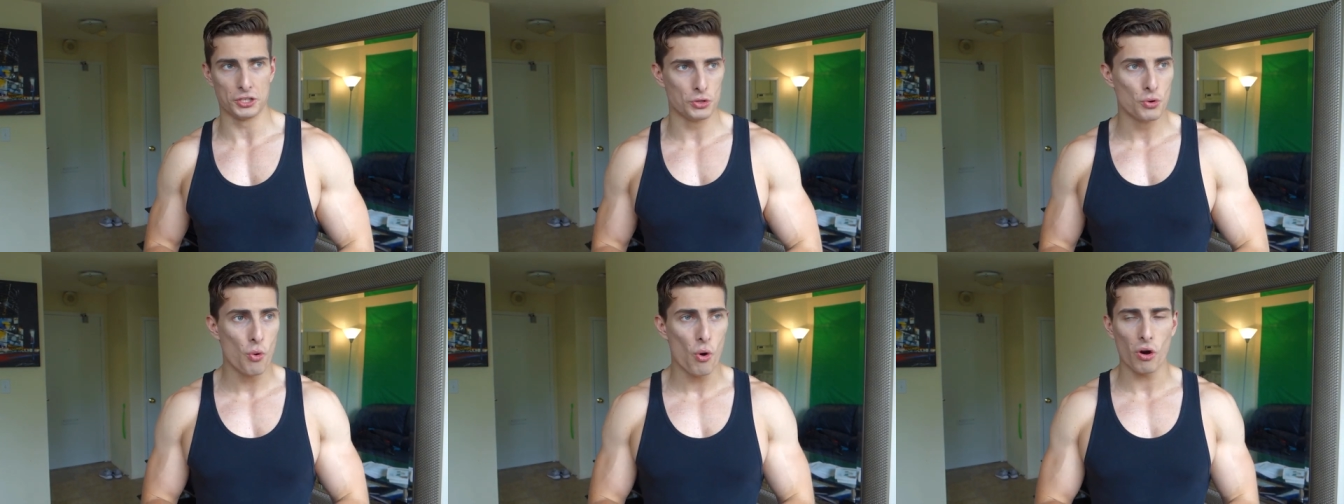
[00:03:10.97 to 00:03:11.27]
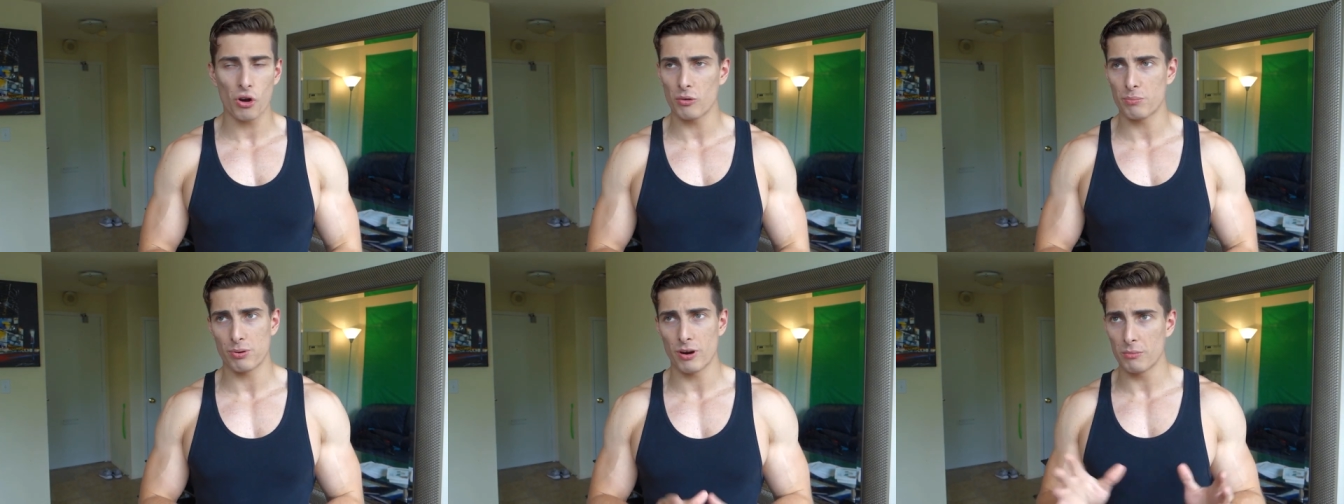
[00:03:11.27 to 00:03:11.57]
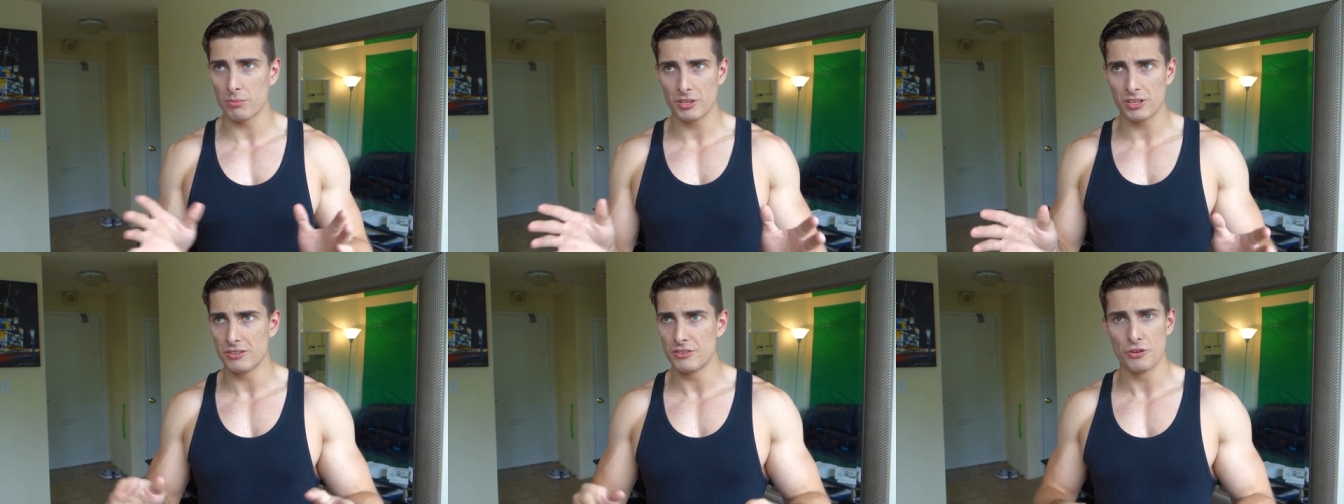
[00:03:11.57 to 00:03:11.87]
You are
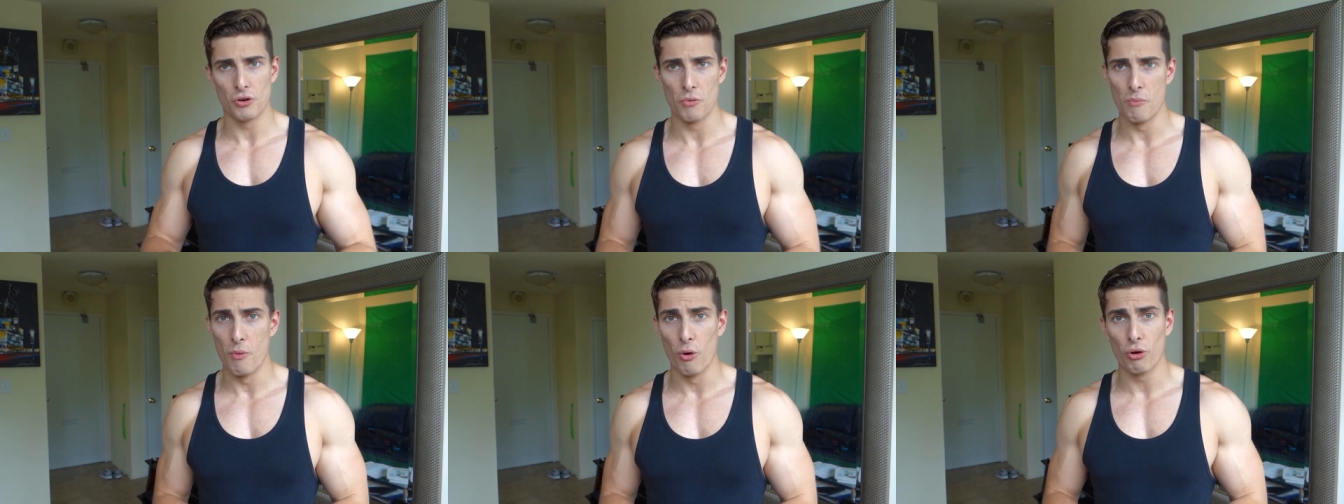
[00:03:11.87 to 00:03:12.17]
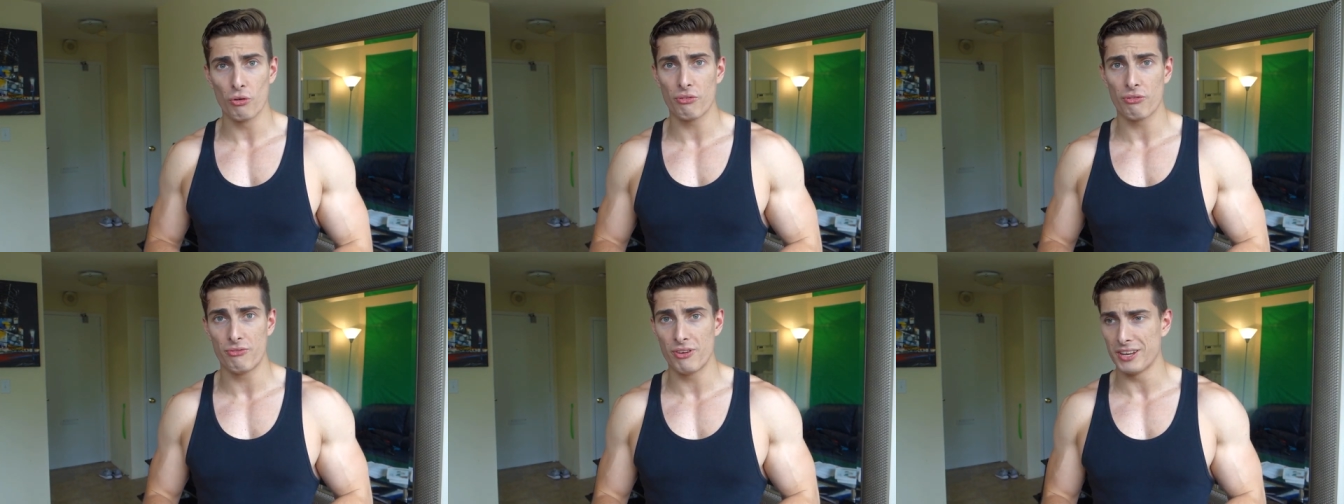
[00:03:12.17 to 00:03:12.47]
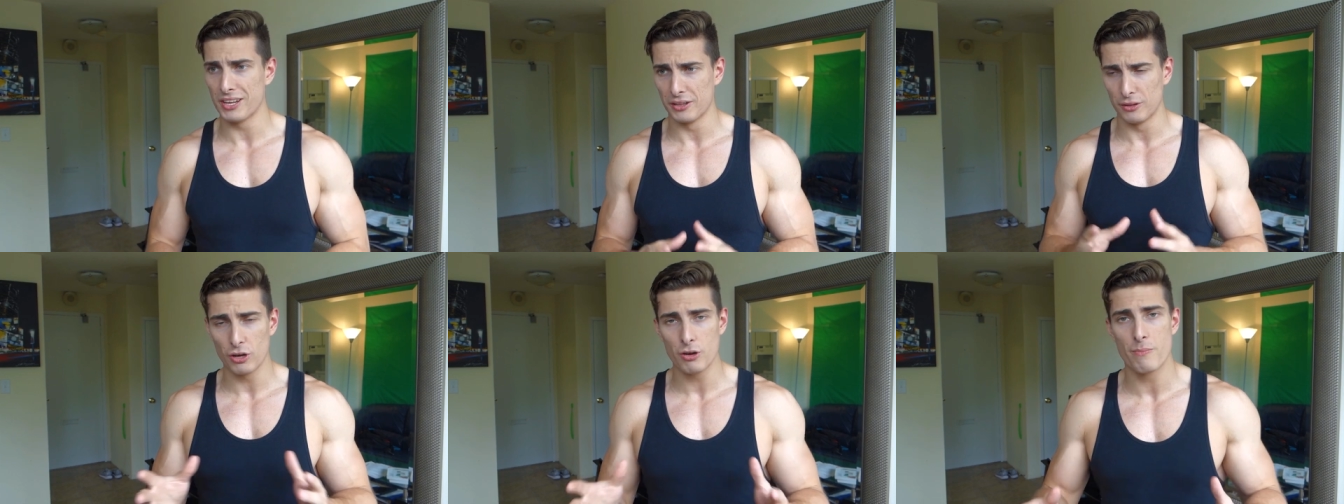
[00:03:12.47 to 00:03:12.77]
probably, more
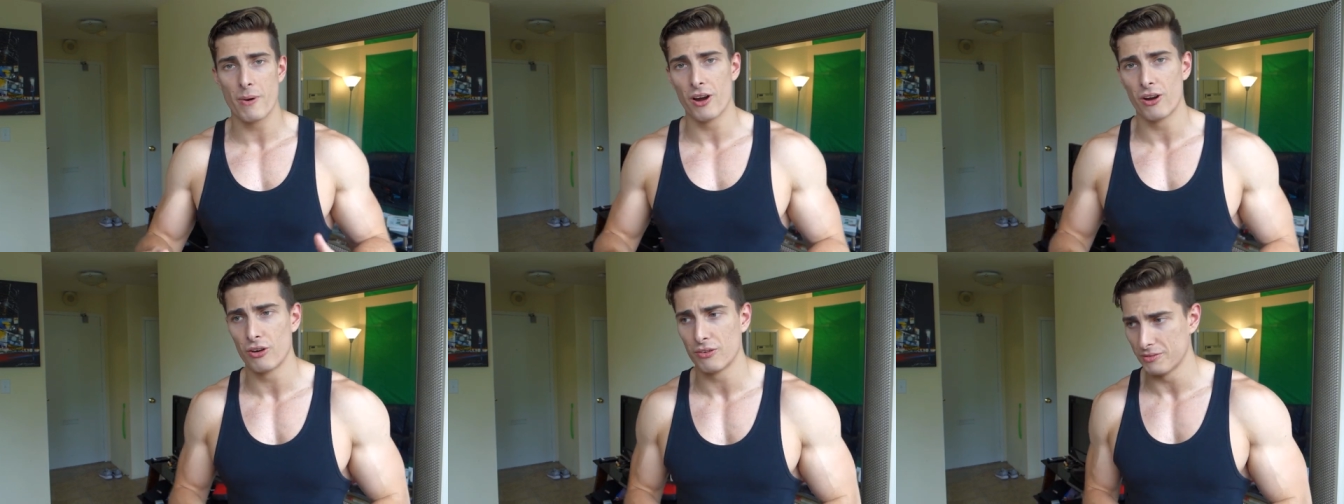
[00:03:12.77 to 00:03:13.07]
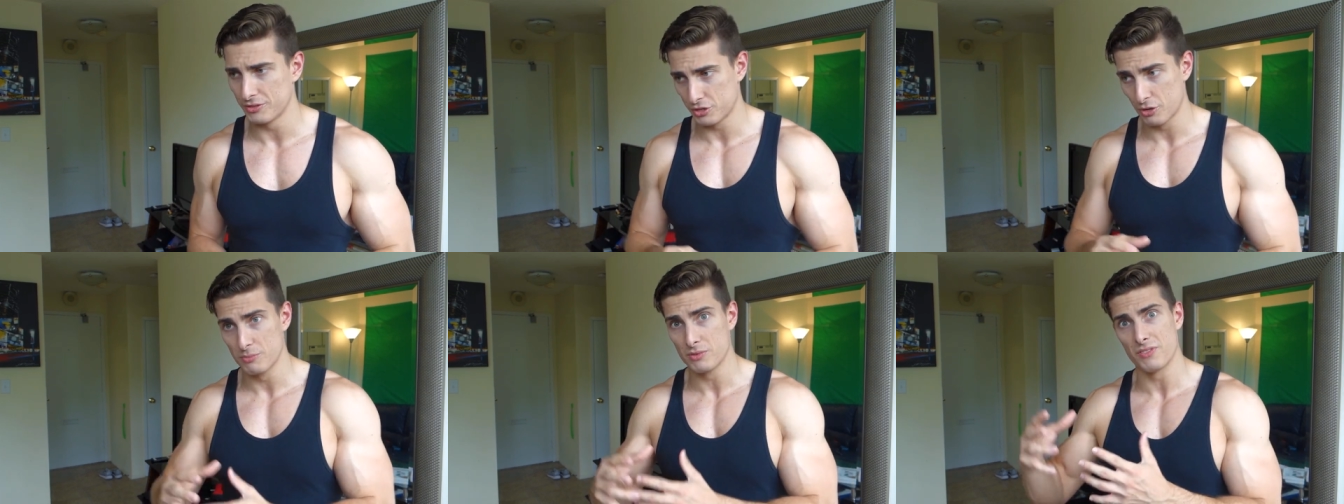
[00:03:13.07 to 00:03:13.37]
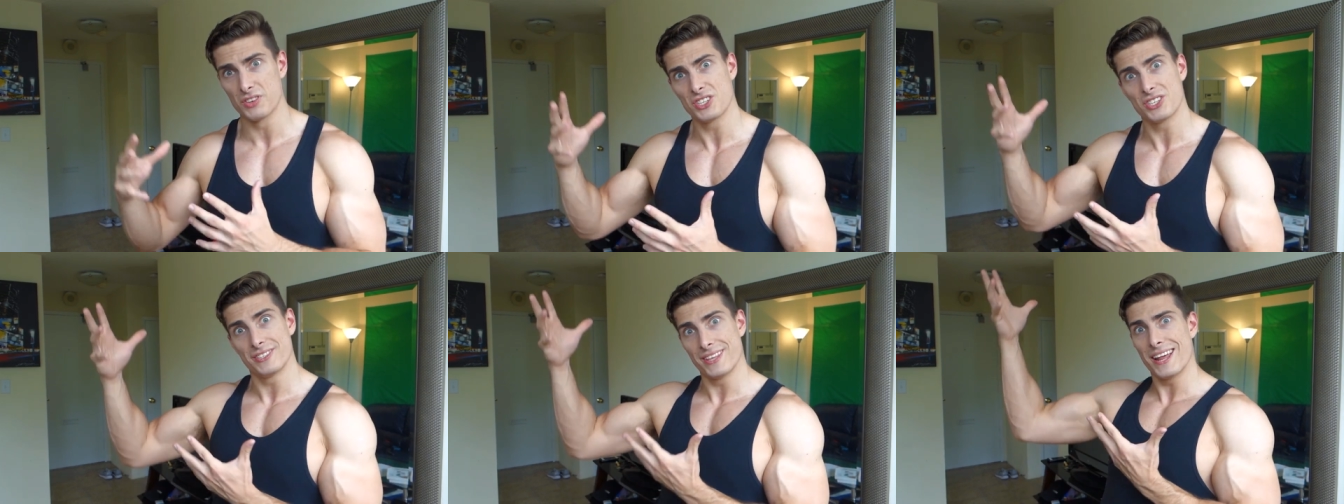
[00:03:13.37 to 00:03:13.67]
fit and look better in terms of
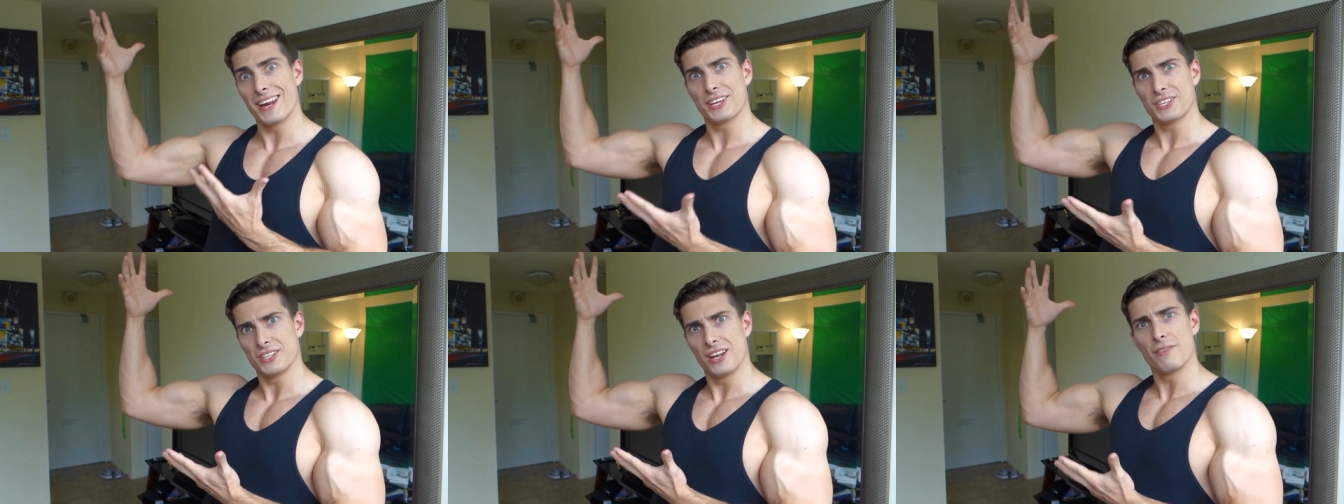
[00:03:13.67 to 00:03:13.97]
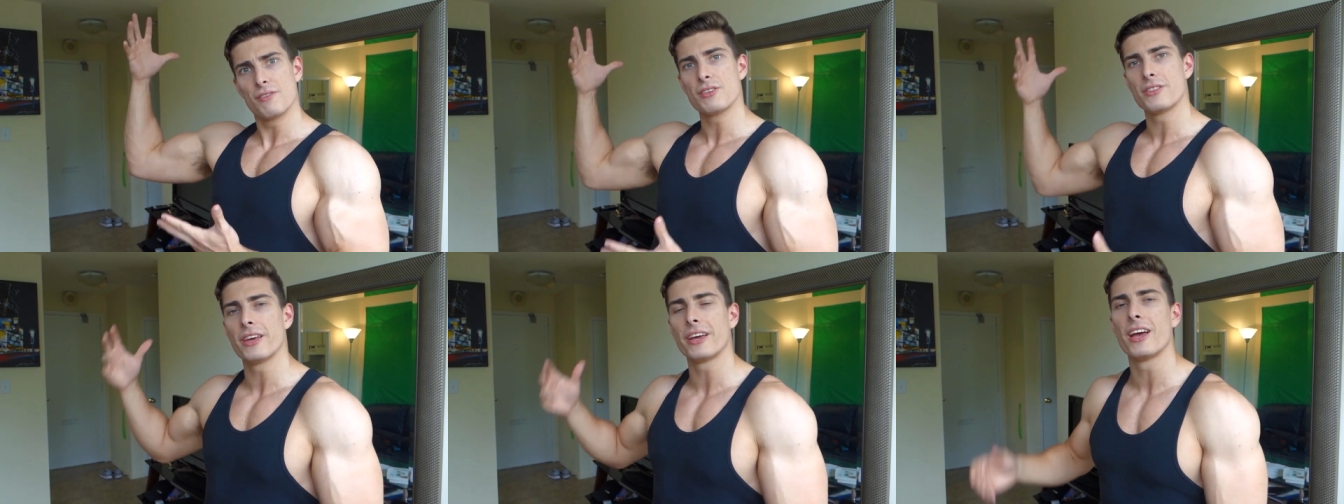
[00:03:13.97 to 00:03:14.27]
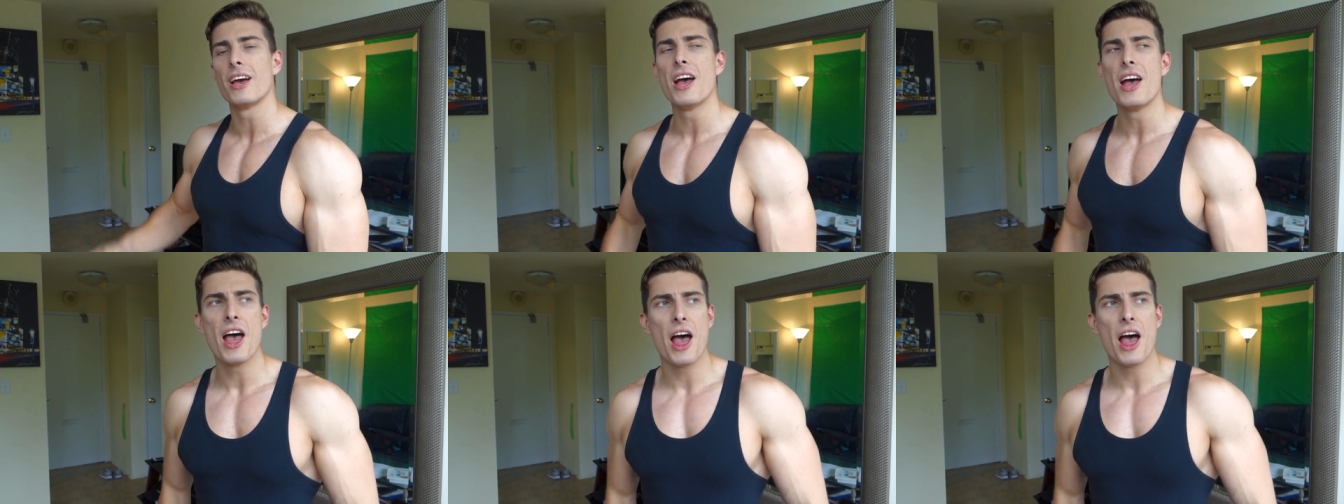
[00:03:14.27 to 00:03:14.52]
aesthetics and everything